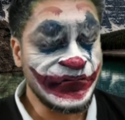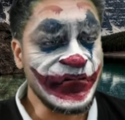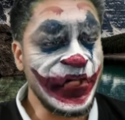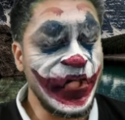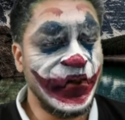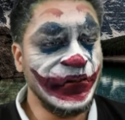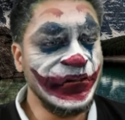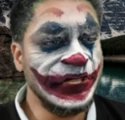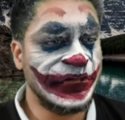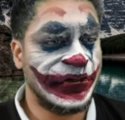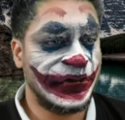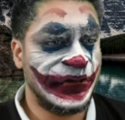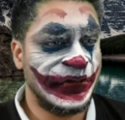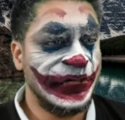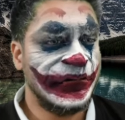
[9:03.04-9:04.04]

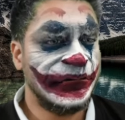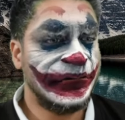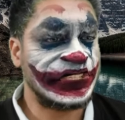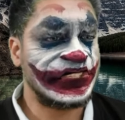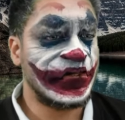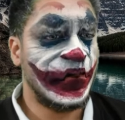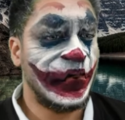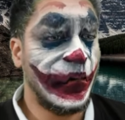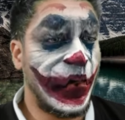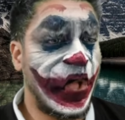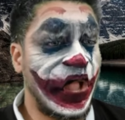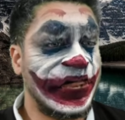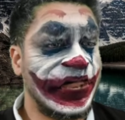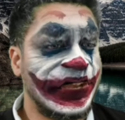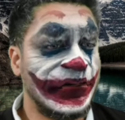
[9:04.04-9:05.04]

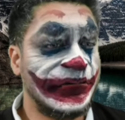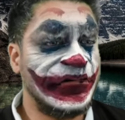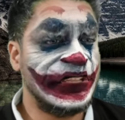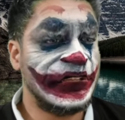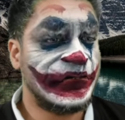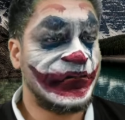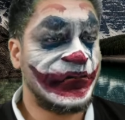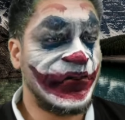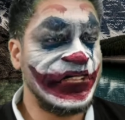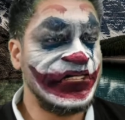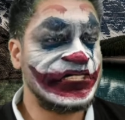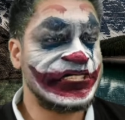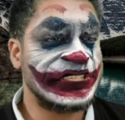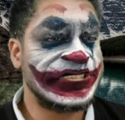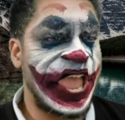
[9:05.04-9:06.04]
vulnerable
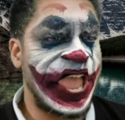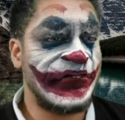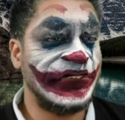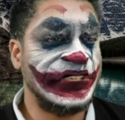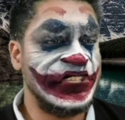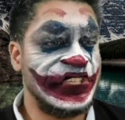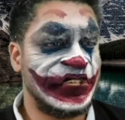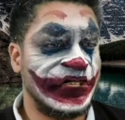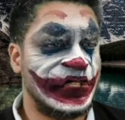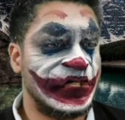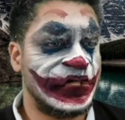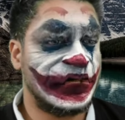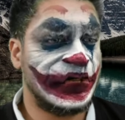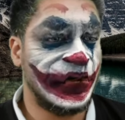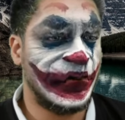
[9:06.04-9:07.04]
French scavenger
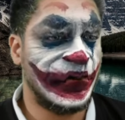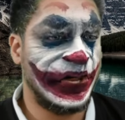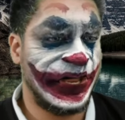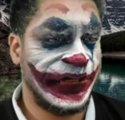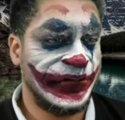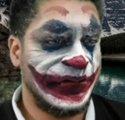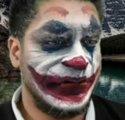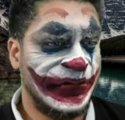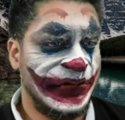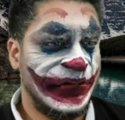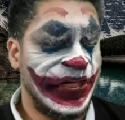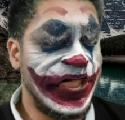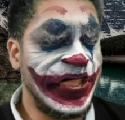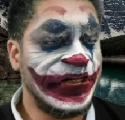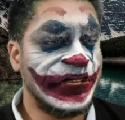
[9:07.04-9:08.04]
Chloe
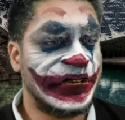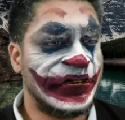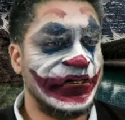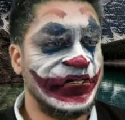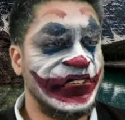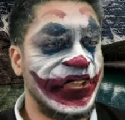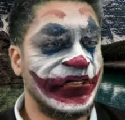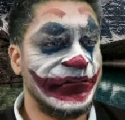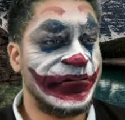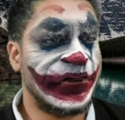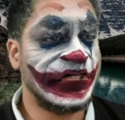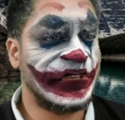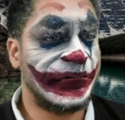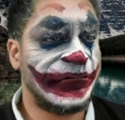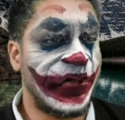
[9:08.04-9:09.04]
and her young
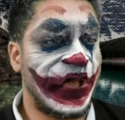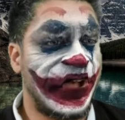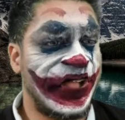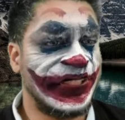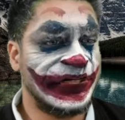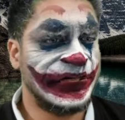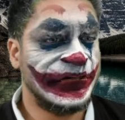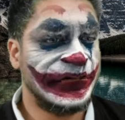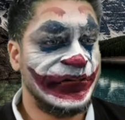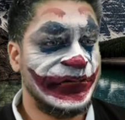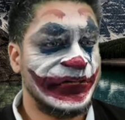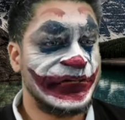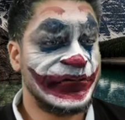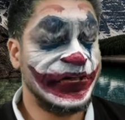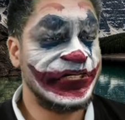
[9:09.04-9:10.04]
brother Paul.
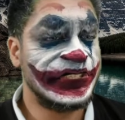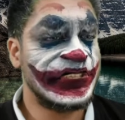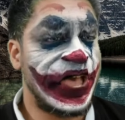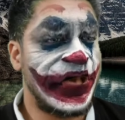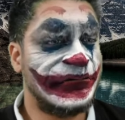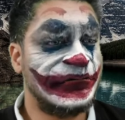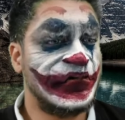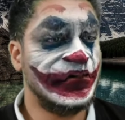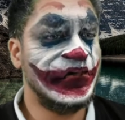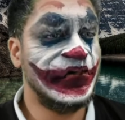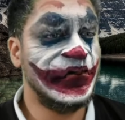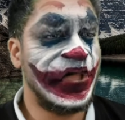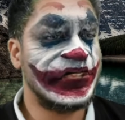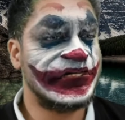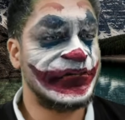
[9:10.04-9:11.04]
So it's up to
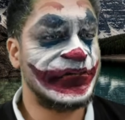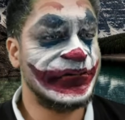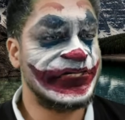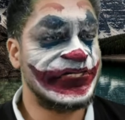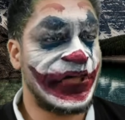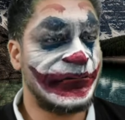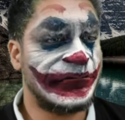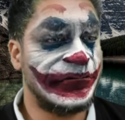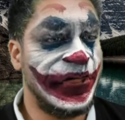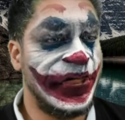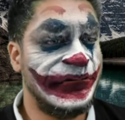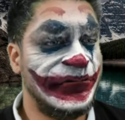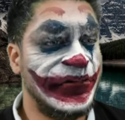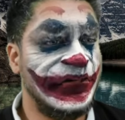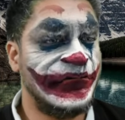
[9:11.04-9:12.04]
US to stop
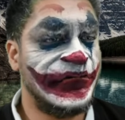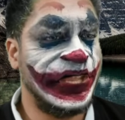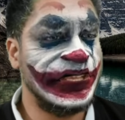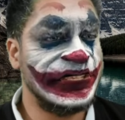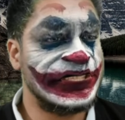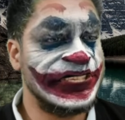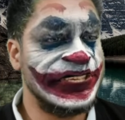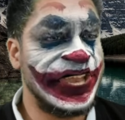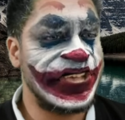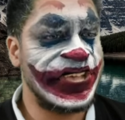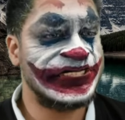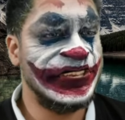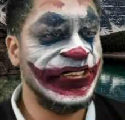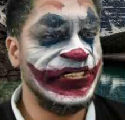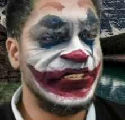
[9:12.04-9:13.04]
baby-faced
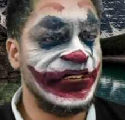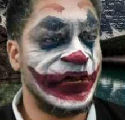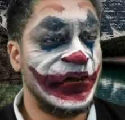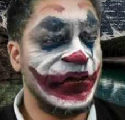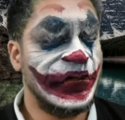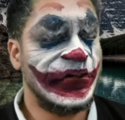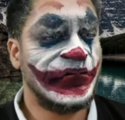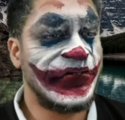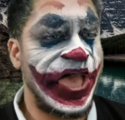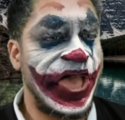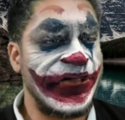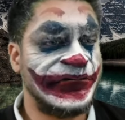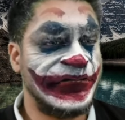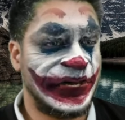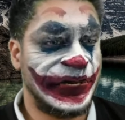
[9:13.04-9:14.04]
Nazi leader
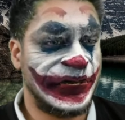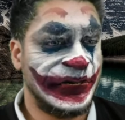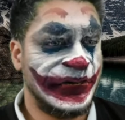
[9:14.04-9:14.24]
Waffner